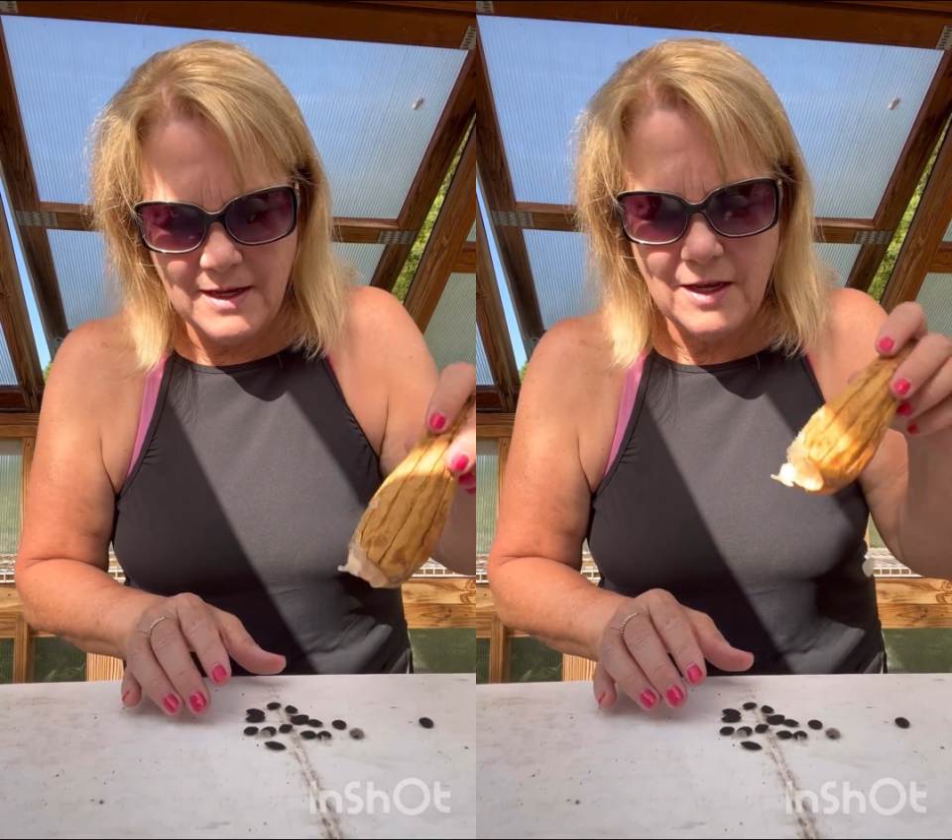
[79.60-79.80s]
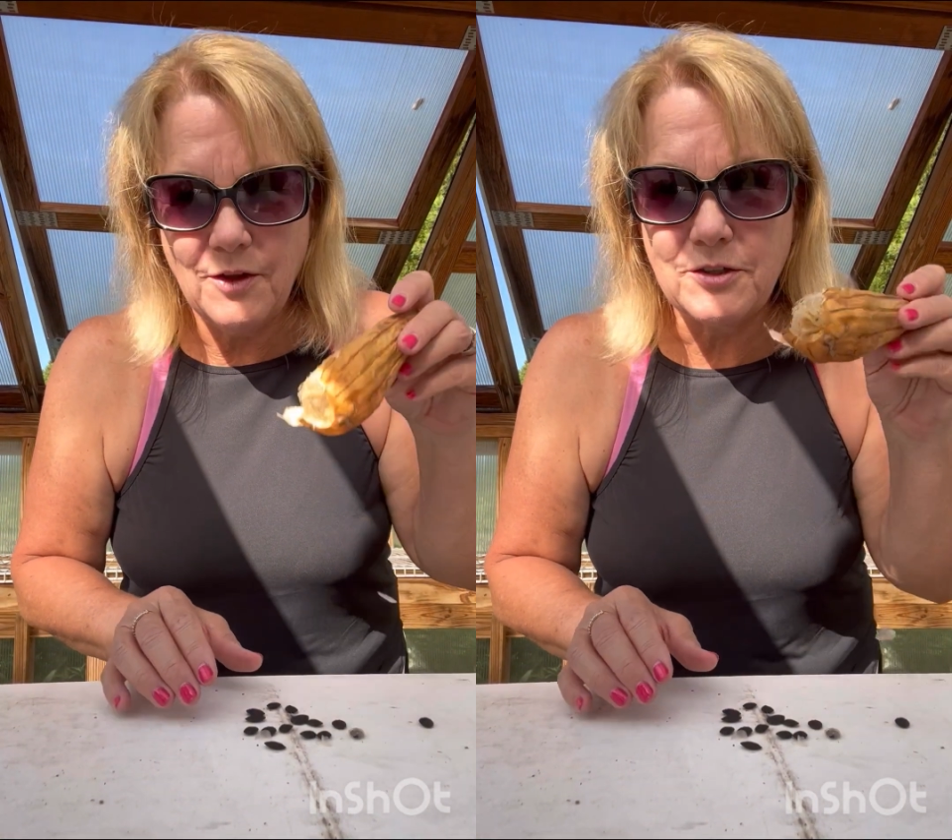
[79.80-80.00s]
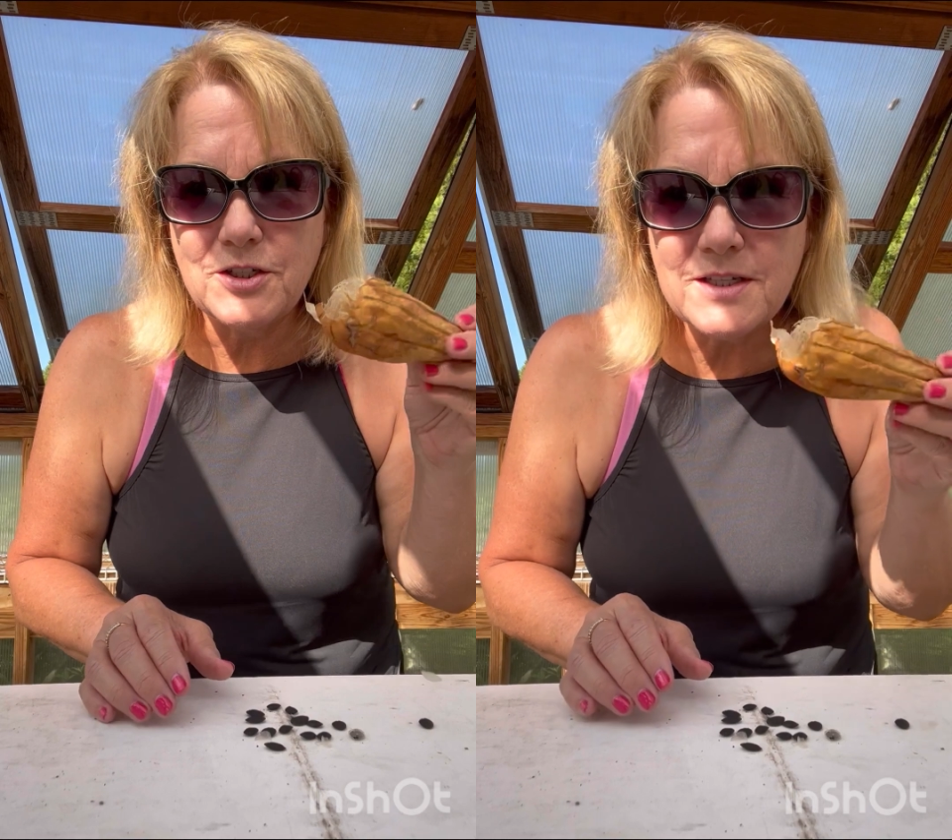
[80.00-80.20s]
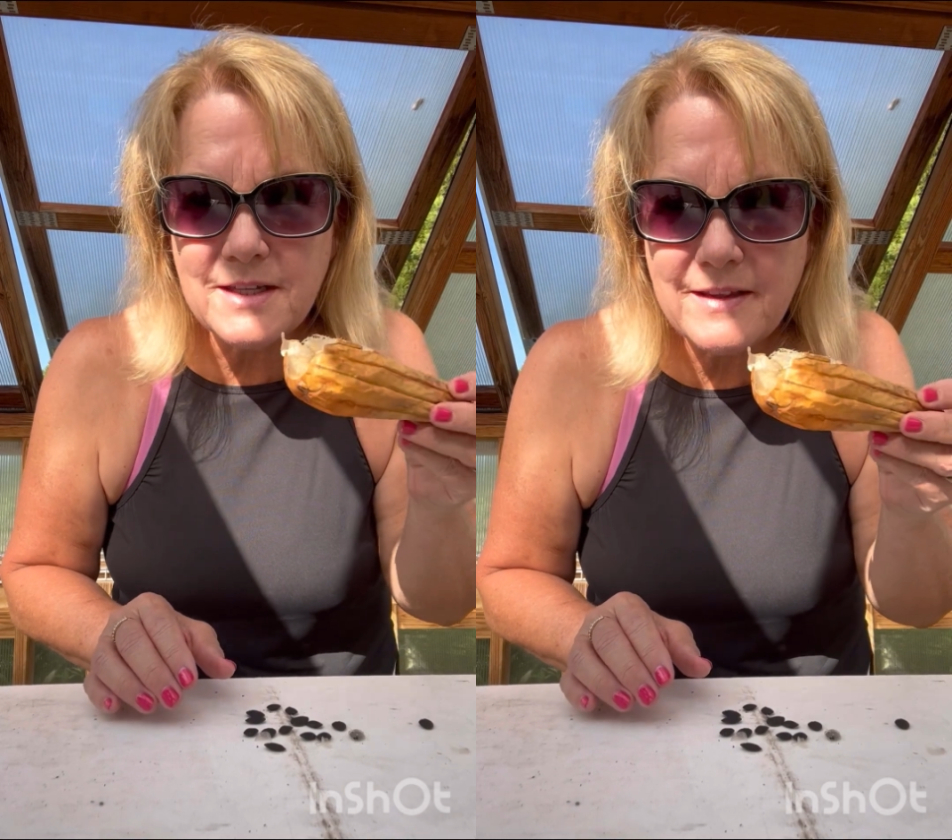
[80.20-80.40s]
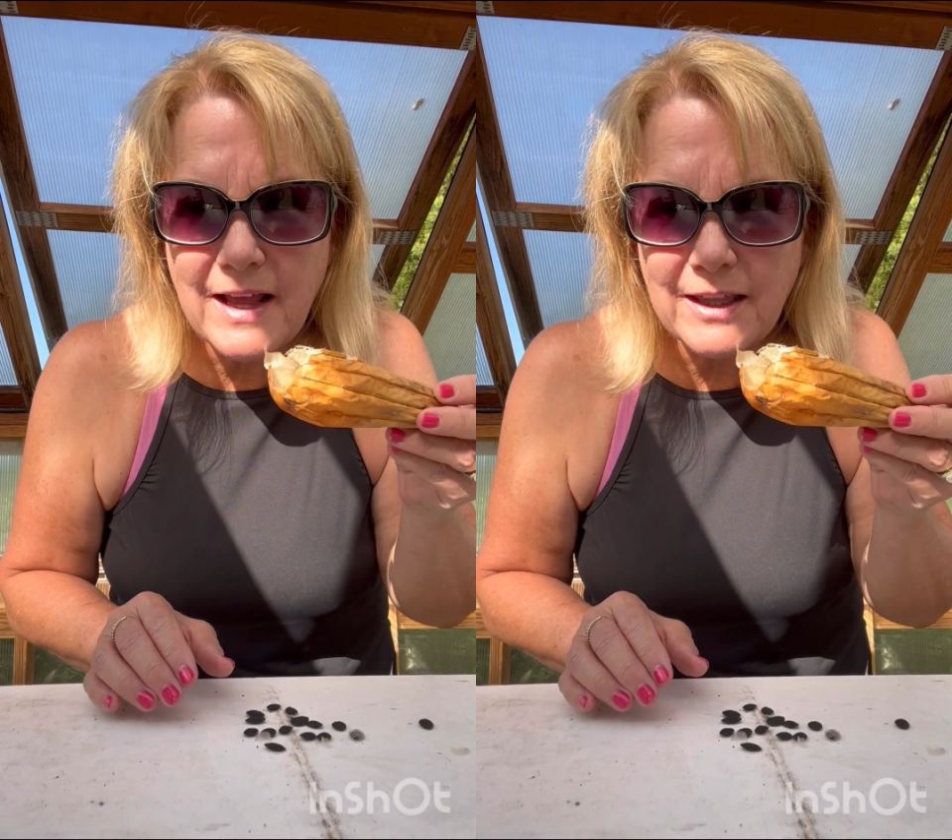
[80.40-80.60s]
Look, just
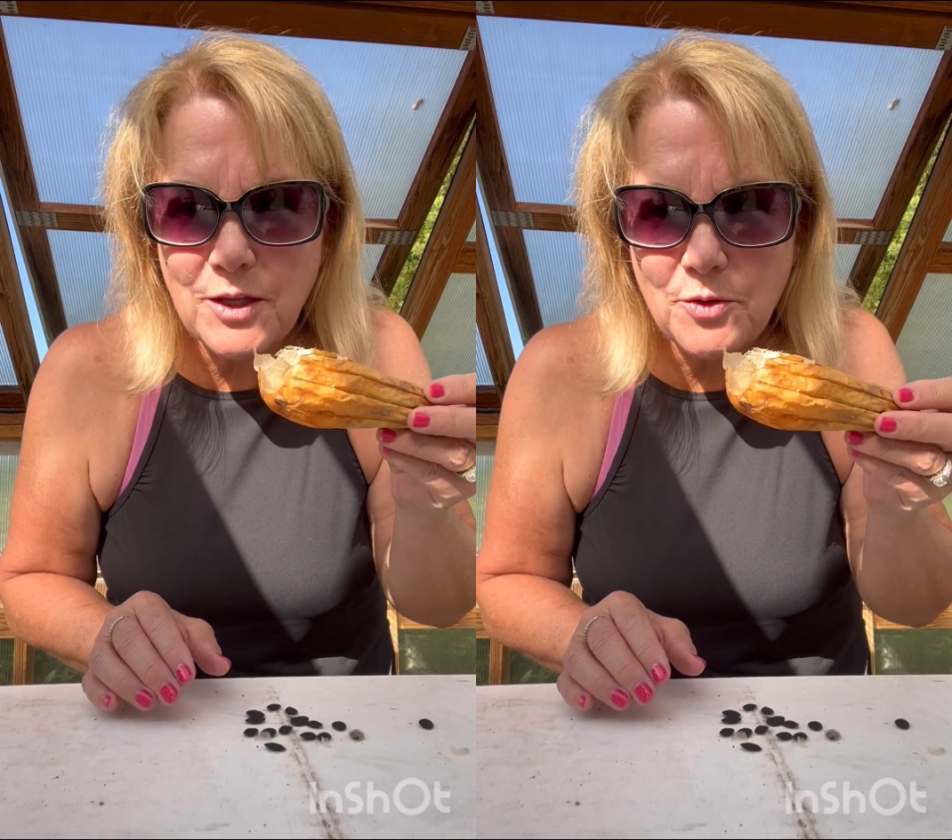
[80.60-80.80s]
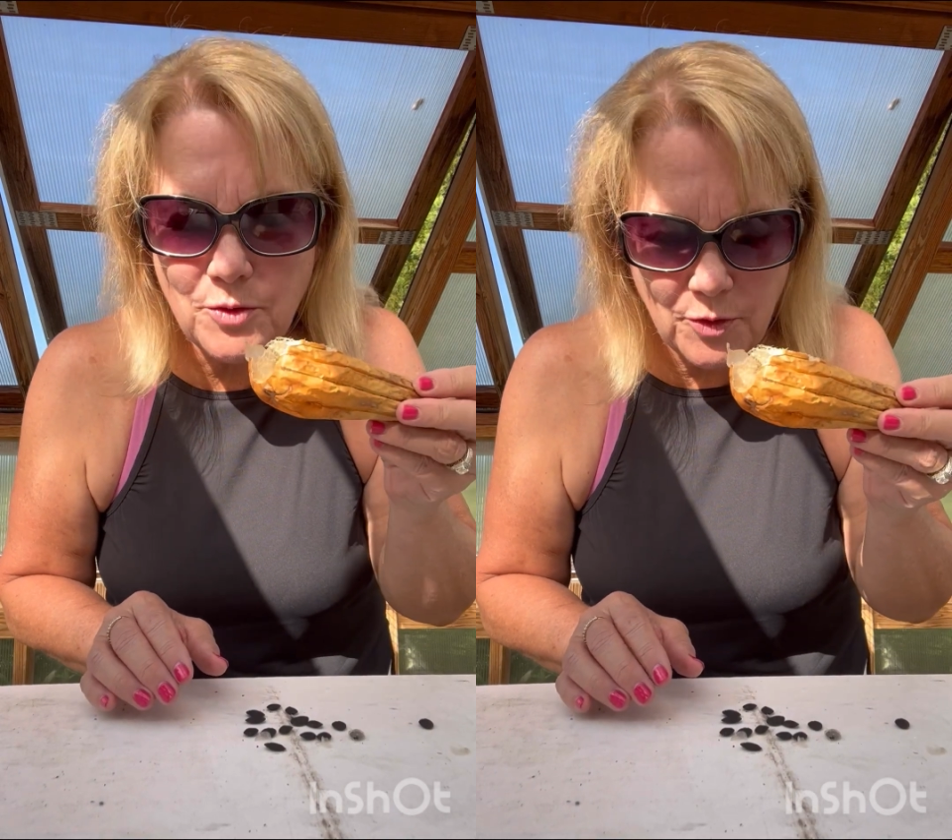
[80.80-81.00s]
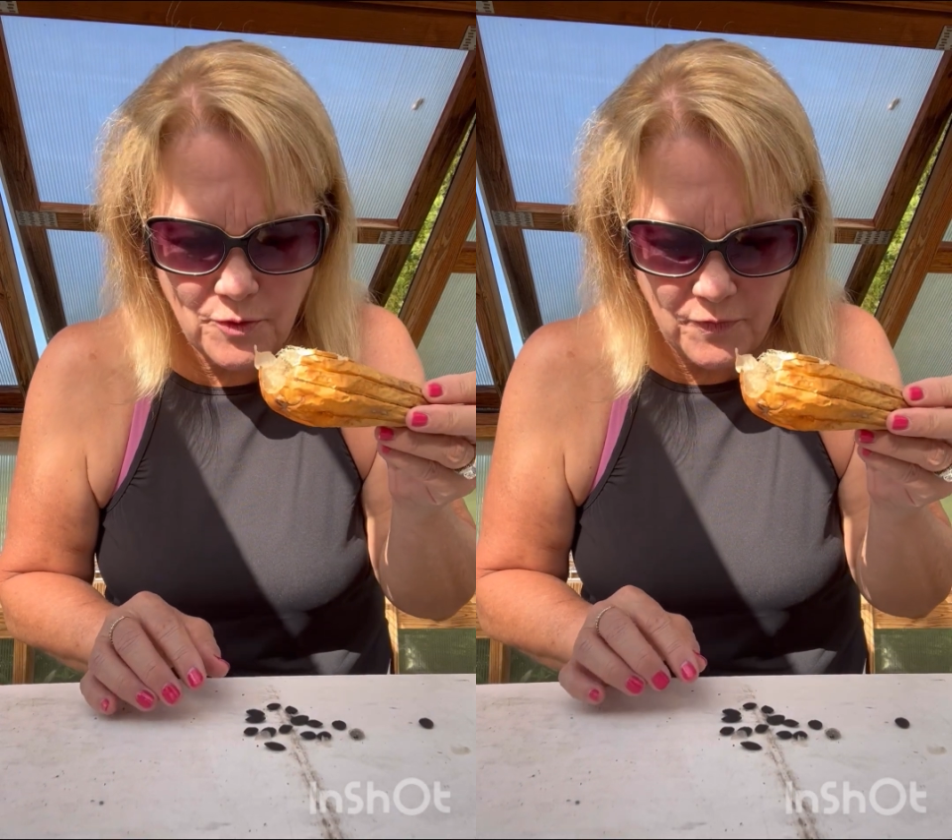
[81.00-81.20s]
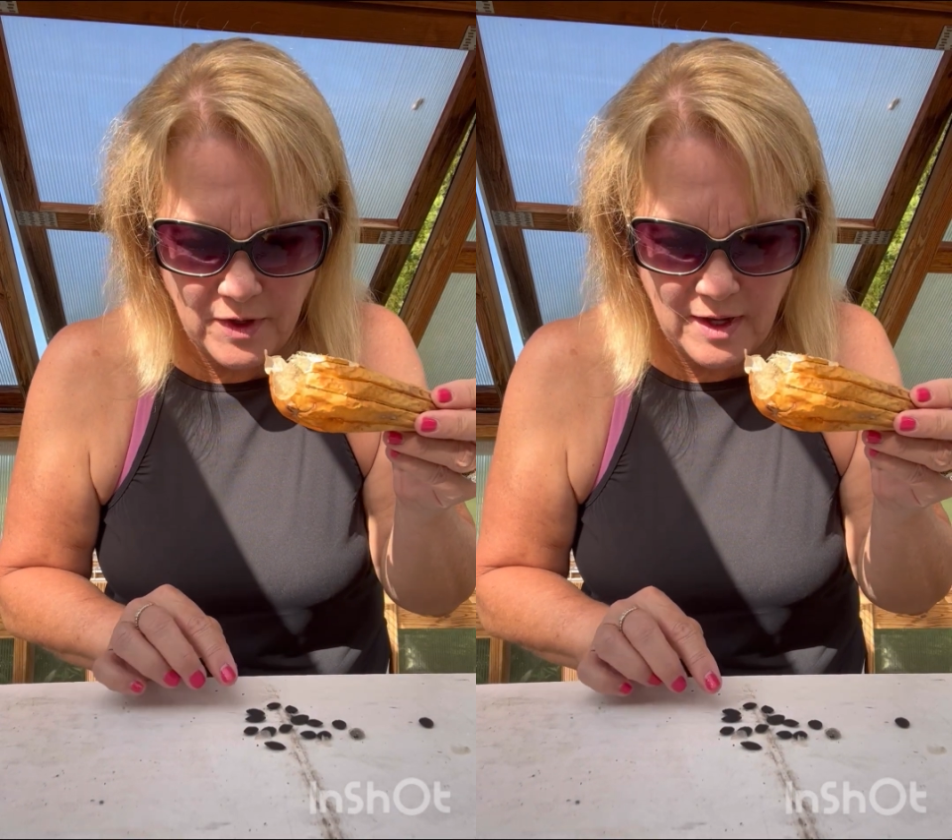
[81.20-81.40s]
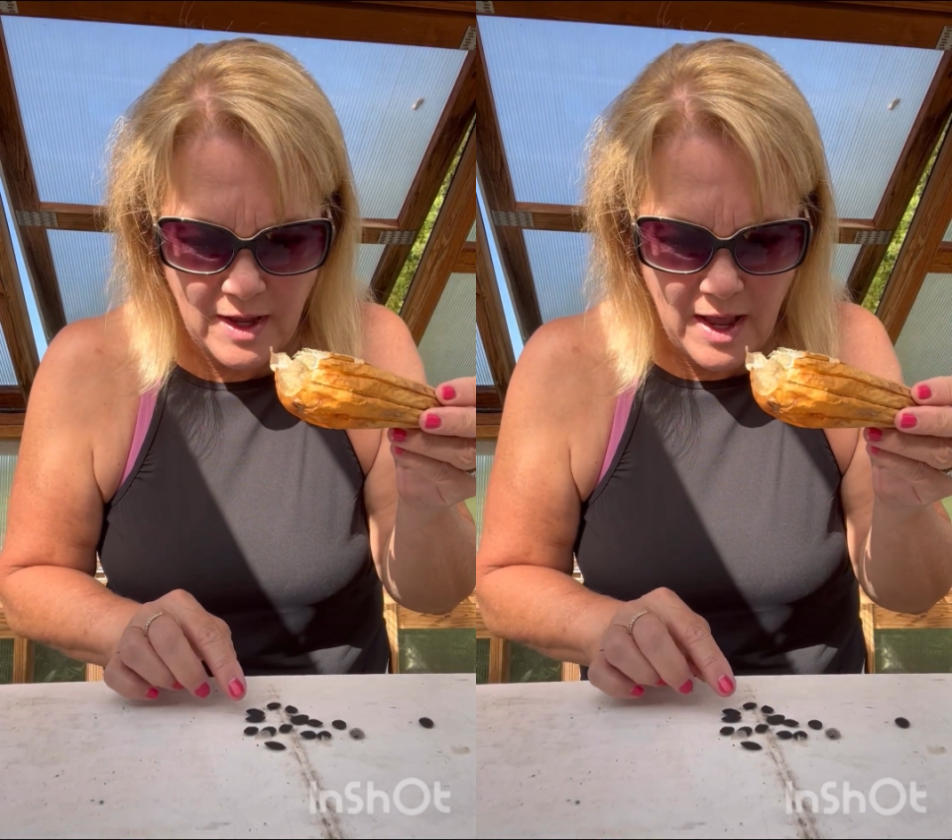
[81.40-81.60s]
in that little loofah,